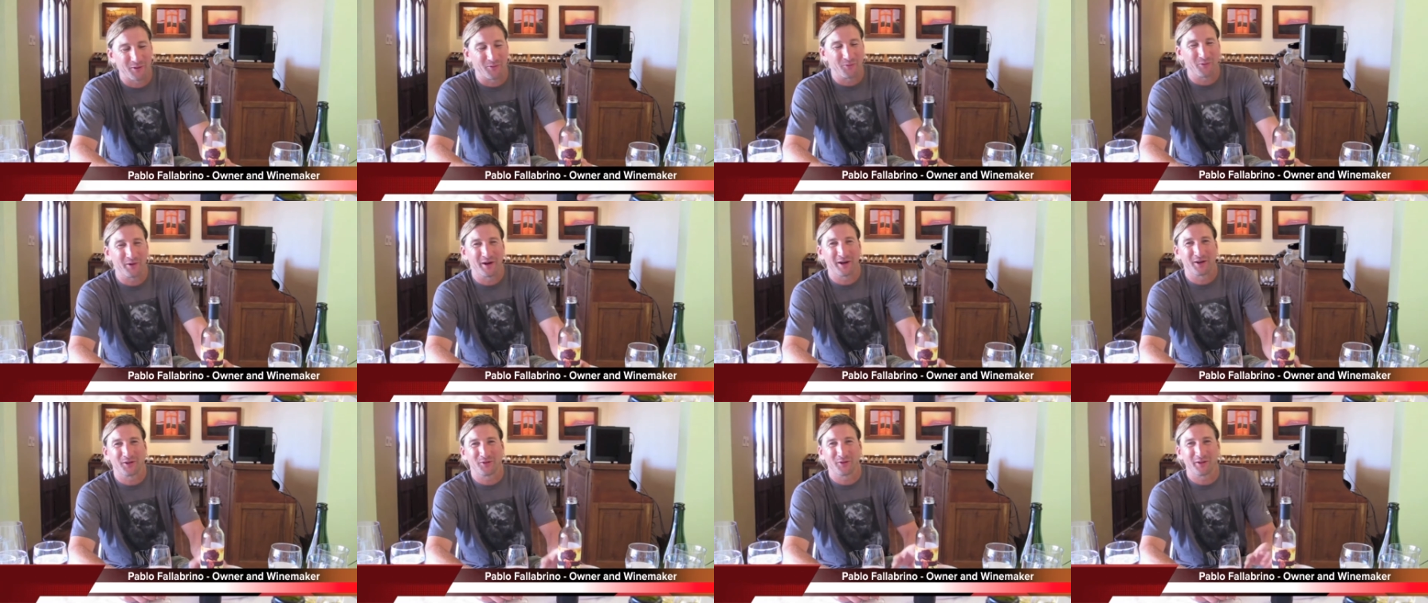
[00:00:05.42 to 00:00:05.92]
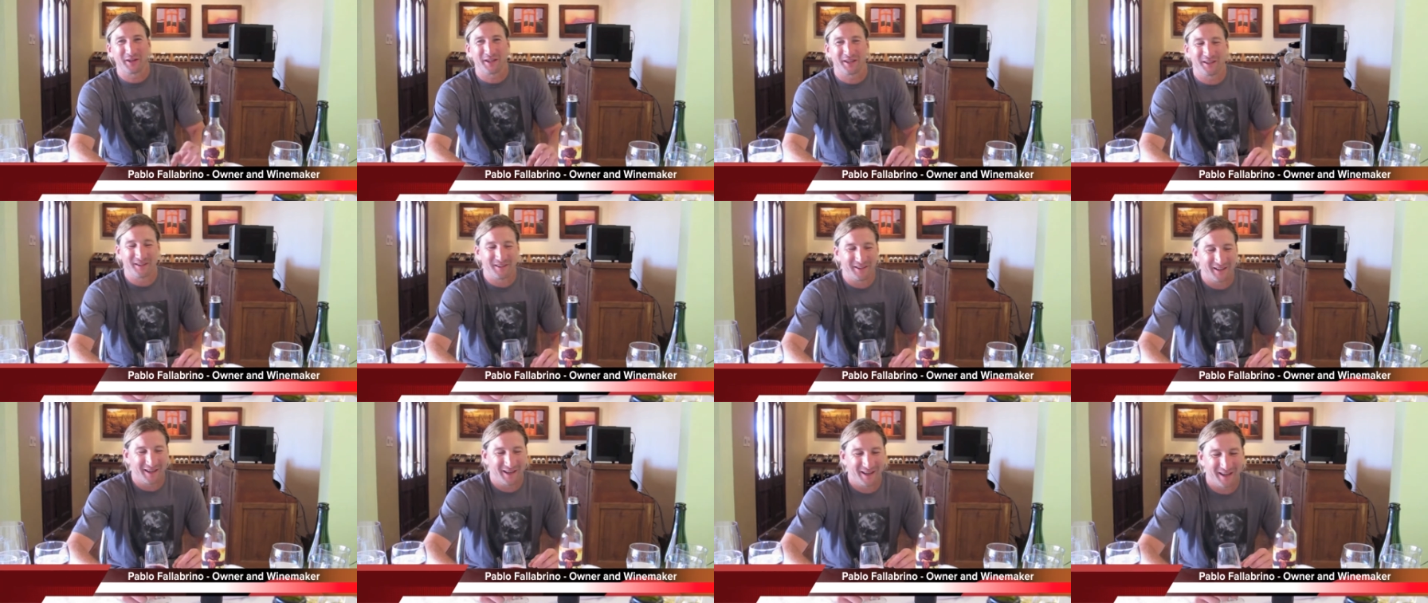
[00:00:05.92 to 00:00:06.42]
We are
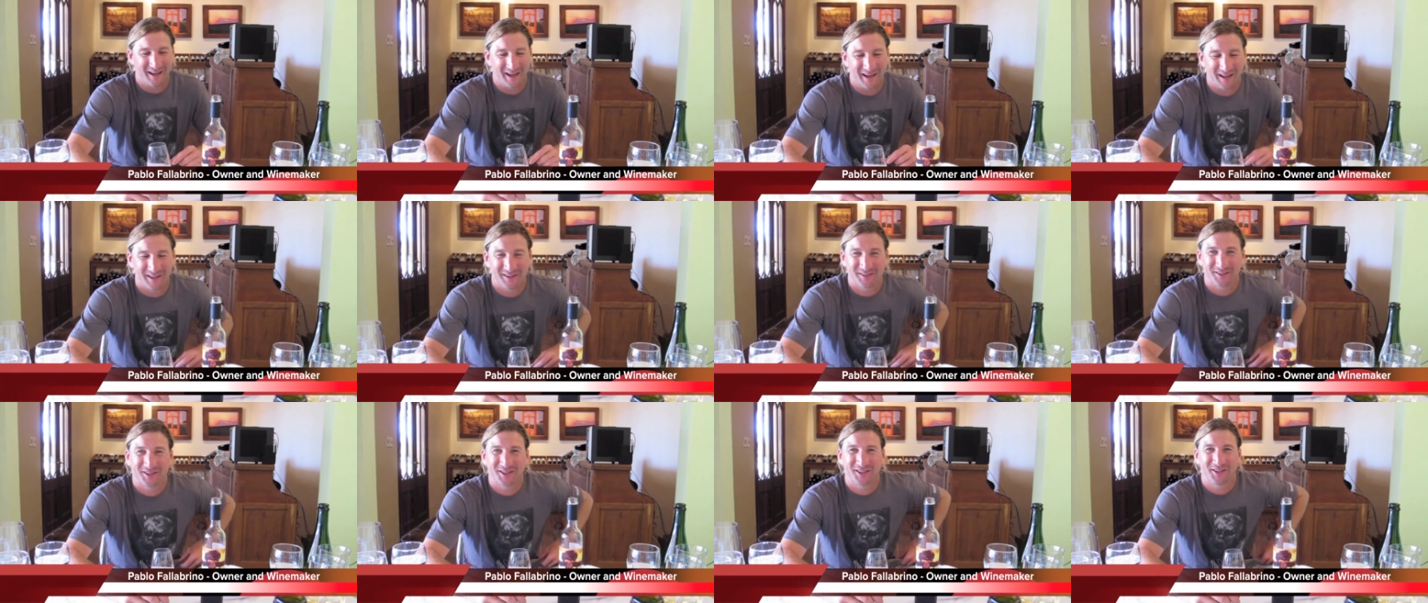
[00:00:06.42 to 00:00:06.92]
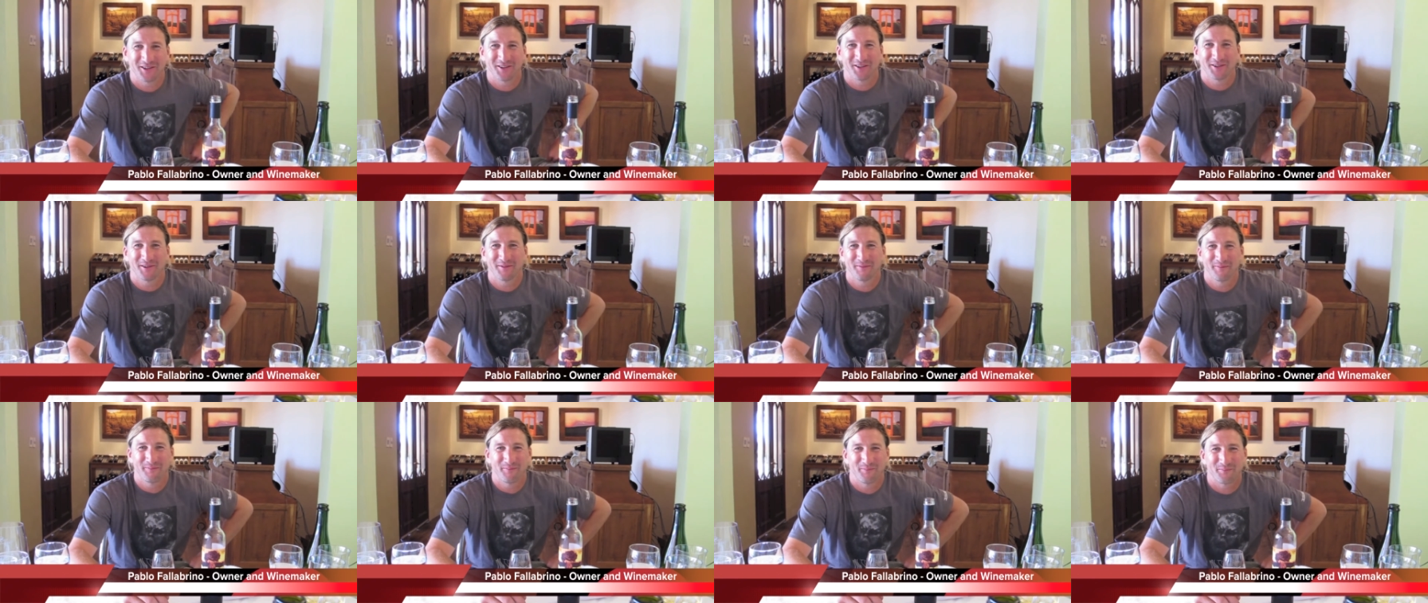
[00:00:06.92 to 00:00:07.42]
drinking the
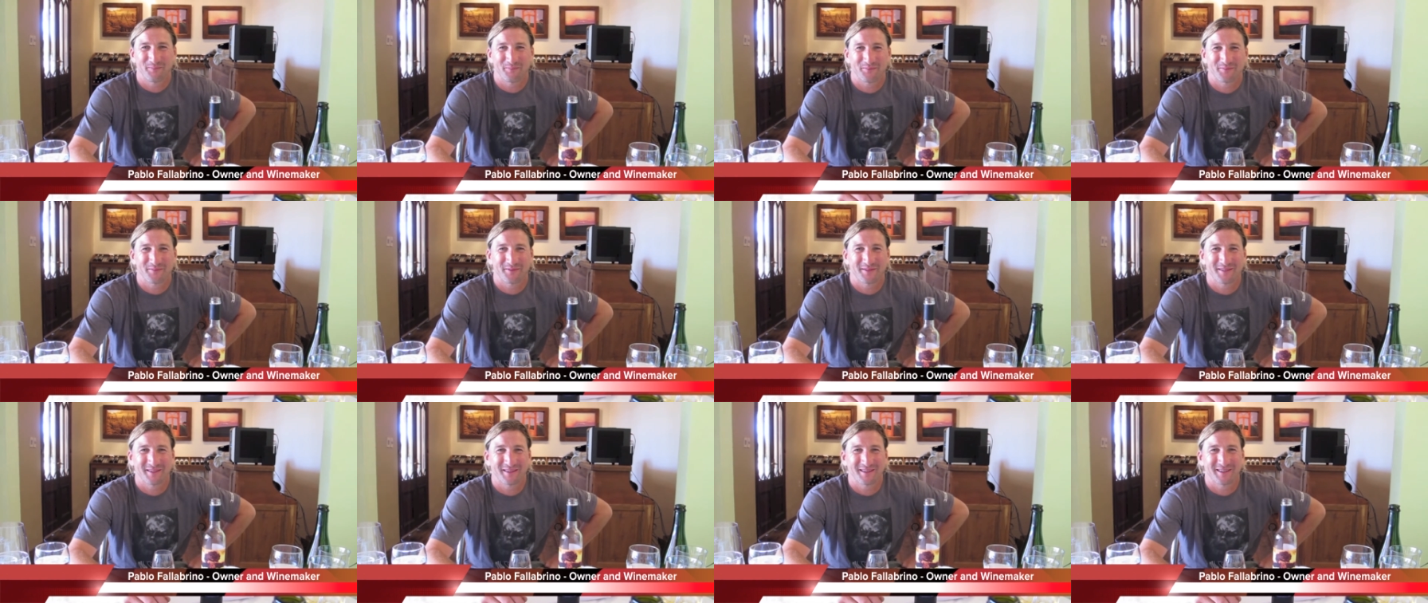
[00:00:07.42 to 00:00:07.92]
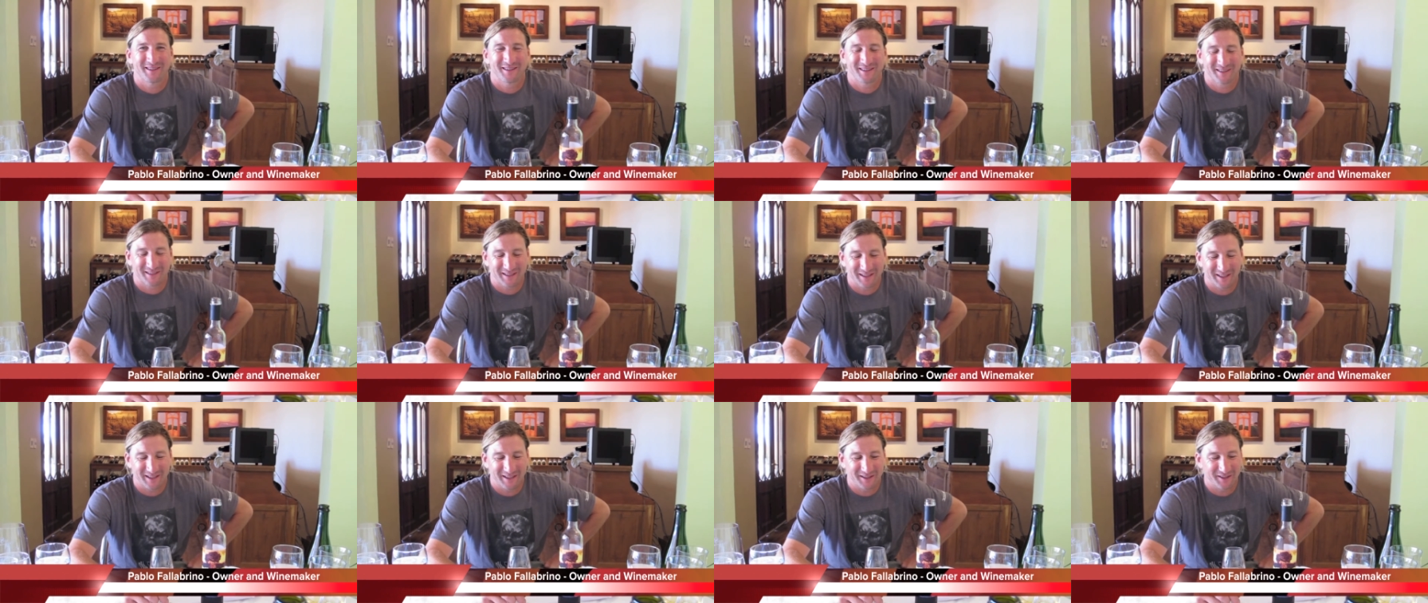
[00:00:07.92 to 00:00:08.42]
Alcyone,
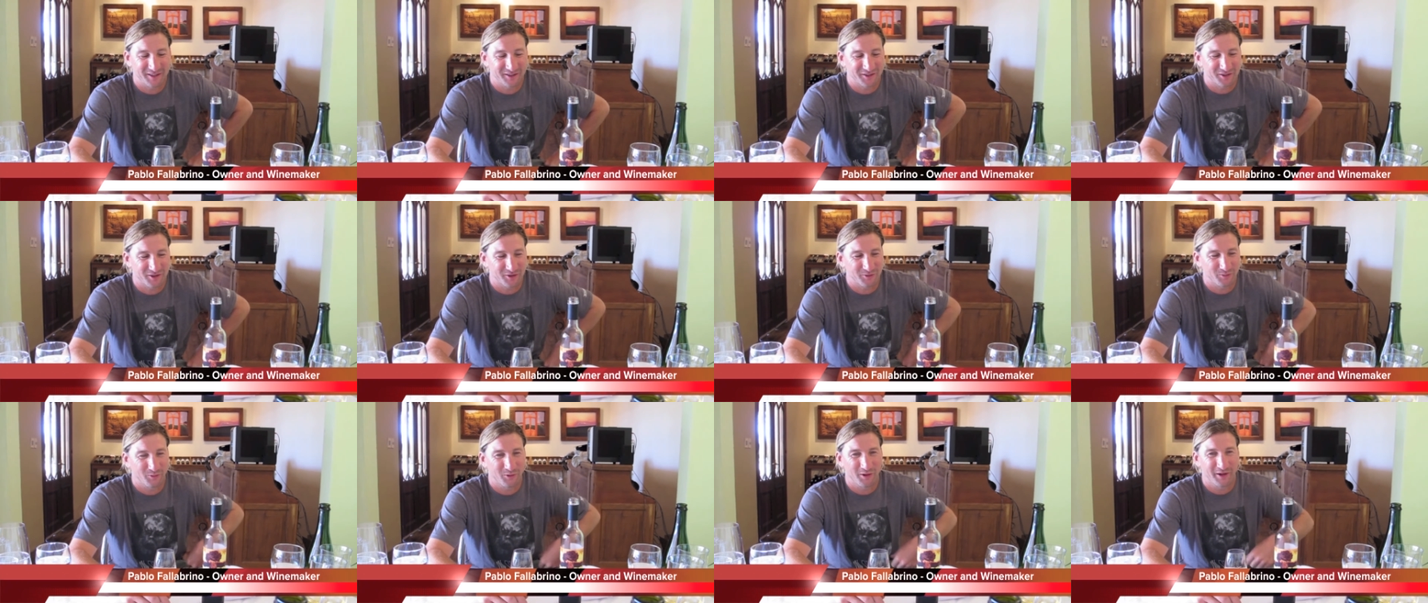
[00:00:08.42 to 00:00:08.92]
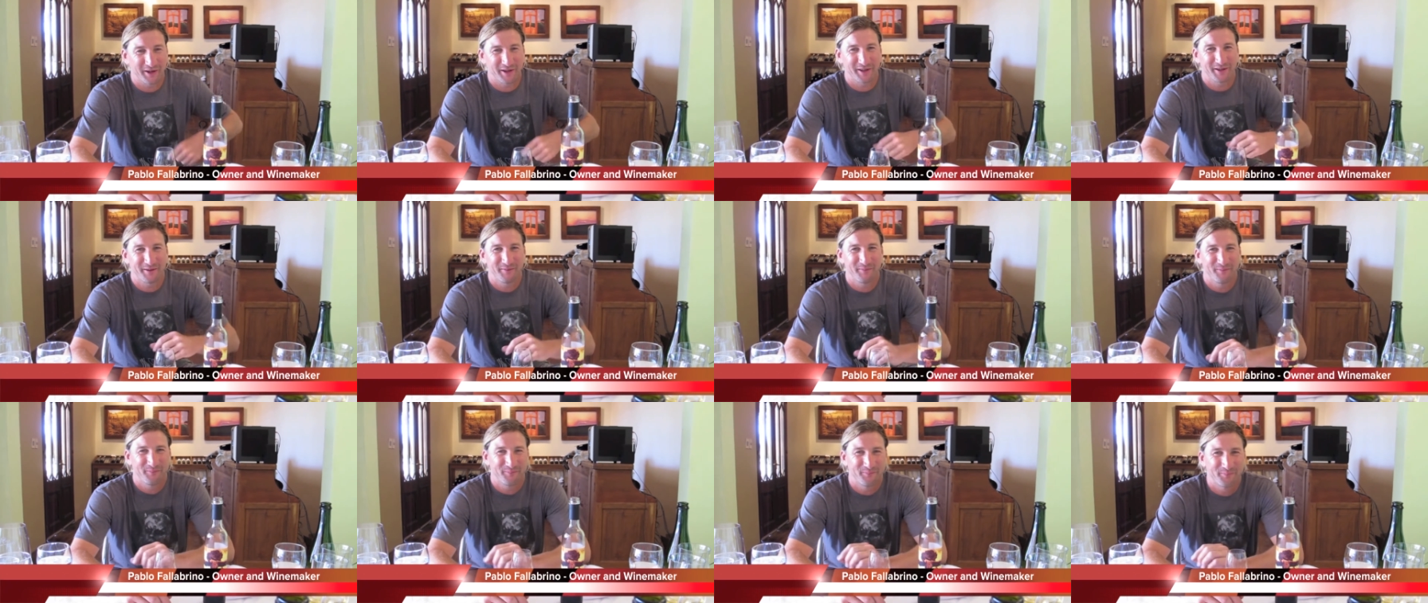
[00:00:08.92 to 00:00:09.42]
it's
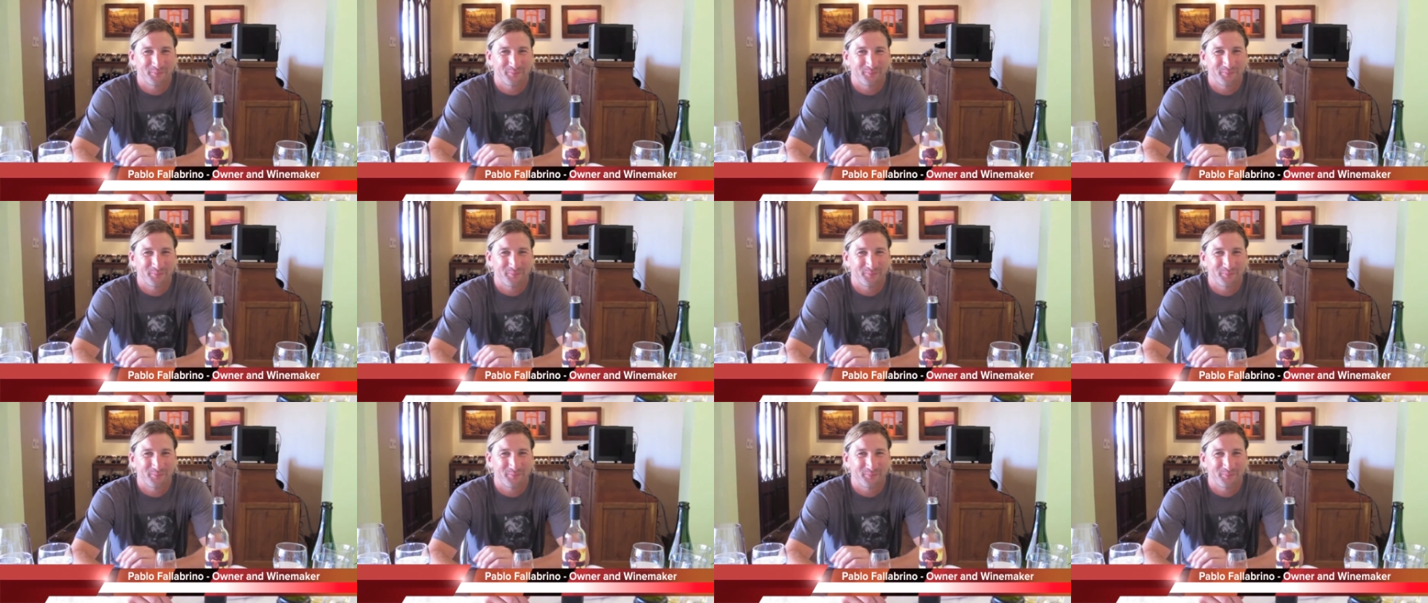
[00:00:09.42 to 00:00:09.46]
wine.